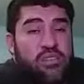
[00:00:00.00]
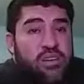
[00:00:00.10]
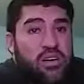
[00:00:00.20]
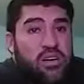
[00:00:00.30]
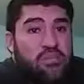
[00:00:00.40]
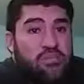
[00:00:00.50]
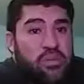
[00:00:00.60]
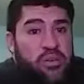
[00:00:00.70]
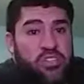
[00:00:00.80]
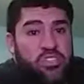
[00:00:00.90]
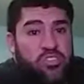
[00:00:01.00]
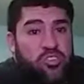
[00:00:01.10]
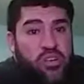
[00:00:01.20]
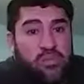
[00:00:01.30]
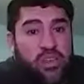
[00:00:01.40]
Um, maybe because they're
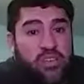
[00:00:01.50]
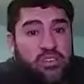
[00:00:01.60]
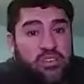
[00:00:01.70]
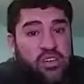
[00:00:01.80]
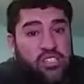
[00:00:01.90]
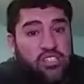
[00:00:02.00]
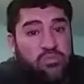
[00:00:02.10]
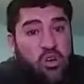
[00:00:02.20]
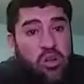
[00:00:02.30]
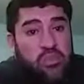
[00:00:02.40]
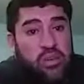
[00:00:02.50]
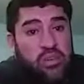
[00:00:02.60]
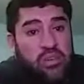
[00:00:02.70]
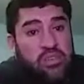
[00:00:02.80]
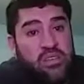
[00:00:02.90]
trying to make it like a smart pill.